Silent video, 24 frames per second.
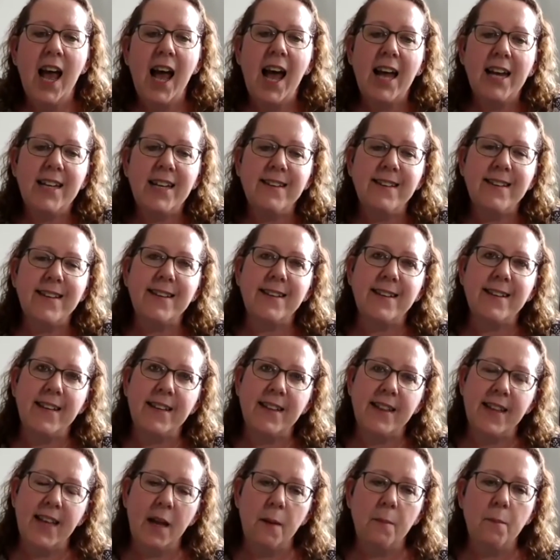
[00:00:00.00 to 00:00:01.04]
and assist
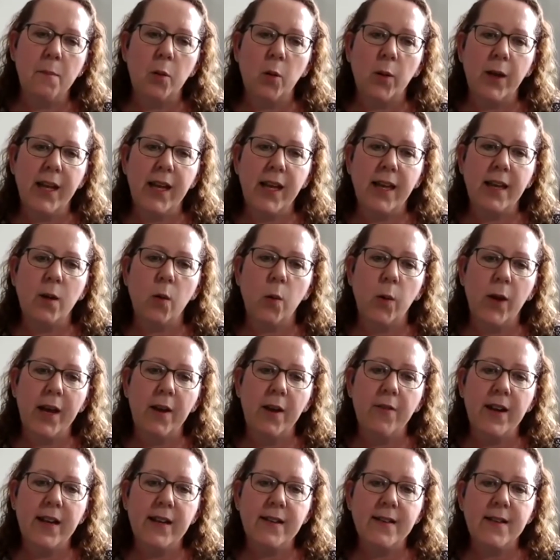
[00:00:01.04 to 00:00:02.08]
in the employee
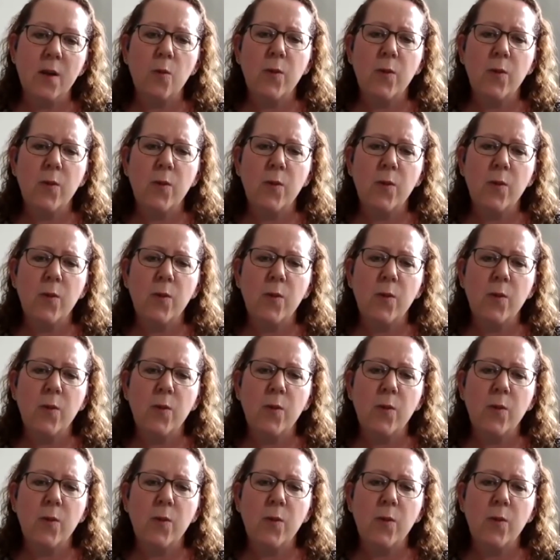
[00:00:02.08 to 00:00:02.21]
queries